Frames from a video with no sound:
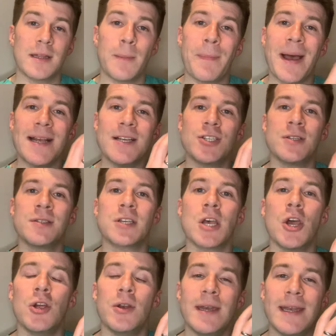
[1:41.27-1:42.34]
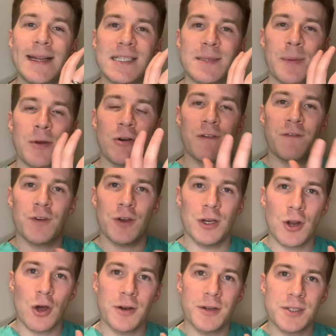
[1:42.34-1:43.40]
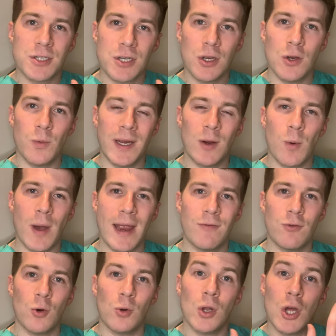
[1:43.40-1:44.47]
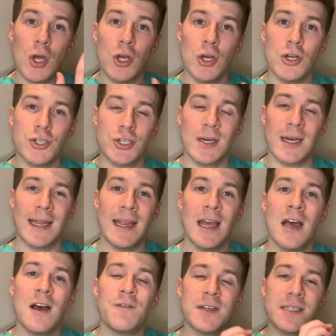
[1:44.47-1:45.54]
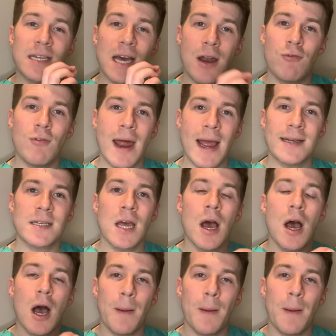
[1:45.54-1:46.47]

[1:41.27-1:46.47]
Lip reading: the patients who need to be referred on a 2 week wait rule urgently for direct